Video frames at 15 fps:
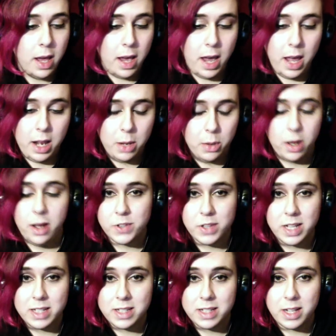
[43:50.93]
anyway,
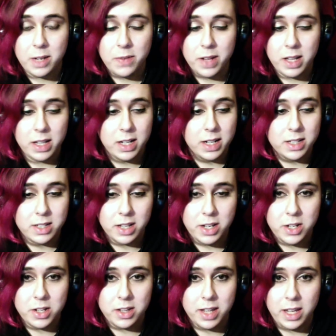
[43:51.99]
that's the end of Alien
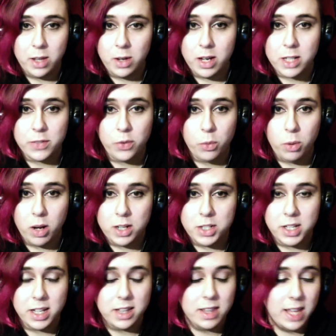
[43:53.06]
Isolation. Thank you guys for
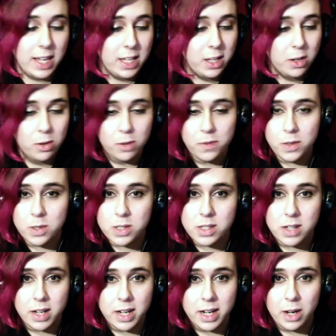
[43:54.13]
watching, and thank you if you
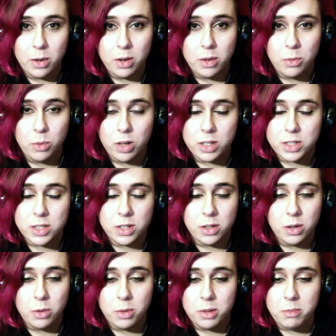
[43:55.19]
stuck it out and watched it
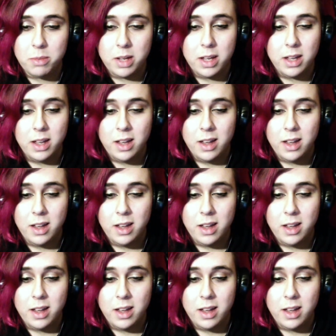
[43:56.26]
all with me.